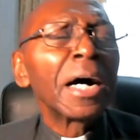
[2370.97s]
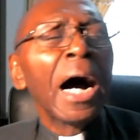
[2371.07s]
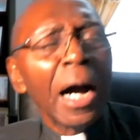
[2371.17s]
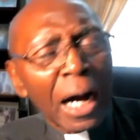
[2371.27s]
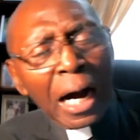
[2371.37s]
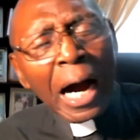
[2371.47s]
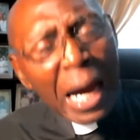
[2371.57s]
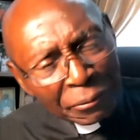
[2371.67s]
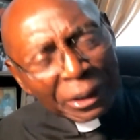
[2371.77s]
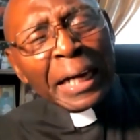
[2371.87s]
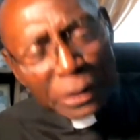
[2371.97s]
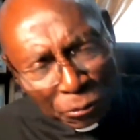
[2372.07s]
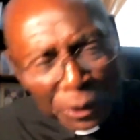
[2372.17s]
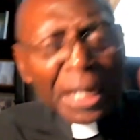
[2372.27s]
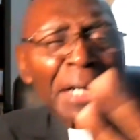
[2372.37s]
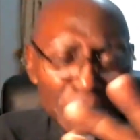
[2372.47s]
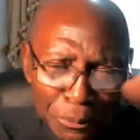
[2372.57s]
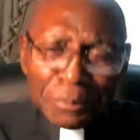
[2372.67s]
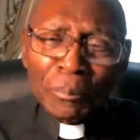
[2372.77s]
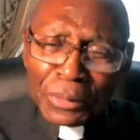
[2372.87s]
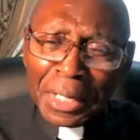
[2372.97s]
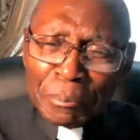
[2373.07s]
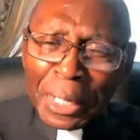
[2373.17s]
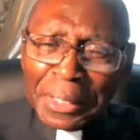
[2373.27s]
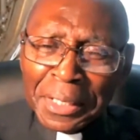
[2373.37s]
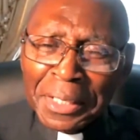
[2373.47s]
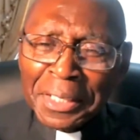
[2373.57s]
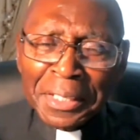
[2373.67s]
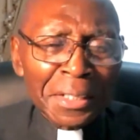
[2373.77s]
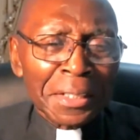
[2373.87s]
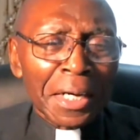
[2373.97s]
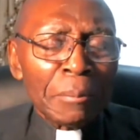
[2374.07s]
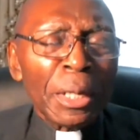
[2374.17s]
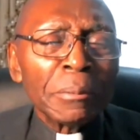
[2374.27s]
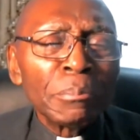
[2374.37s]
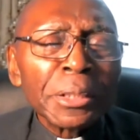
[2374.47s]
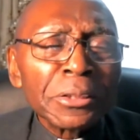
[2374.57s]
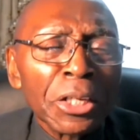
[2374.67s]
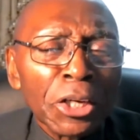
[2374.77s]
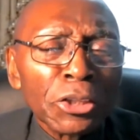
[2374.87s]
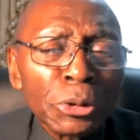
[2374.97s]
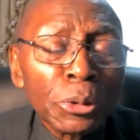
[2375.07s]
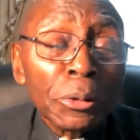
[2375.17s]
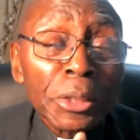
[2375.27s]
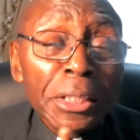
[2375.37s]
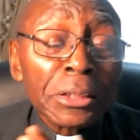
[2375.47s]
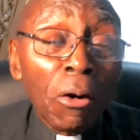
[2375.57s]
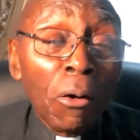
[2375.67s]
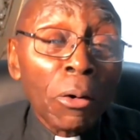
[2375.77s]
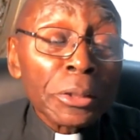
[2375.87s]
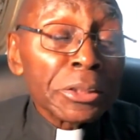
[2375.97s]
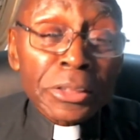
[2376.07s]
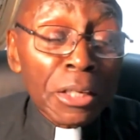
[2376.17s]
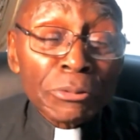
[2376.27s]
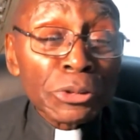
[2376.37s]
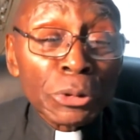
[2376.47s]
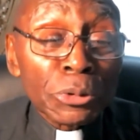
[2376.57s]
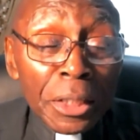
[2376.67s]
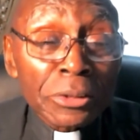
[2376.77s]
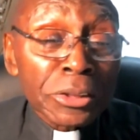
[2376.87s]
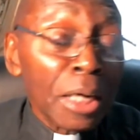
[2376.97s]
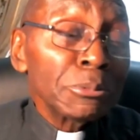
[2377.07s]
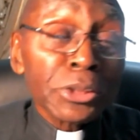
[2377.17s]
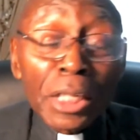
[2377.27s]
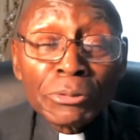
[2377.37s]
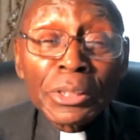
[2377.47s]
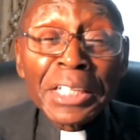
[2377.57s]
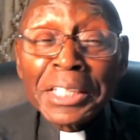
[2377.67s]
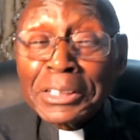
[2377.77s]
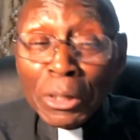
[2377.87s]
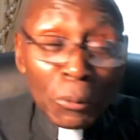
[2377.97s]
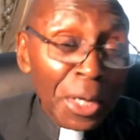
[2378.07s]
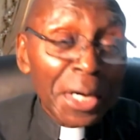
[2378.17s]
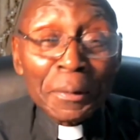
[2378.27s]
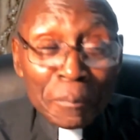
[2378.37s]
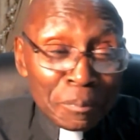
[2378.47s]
I, I have an answer for that too. Amen. Amen. But you don't need all the stuff you think. Some stuff will get in your way.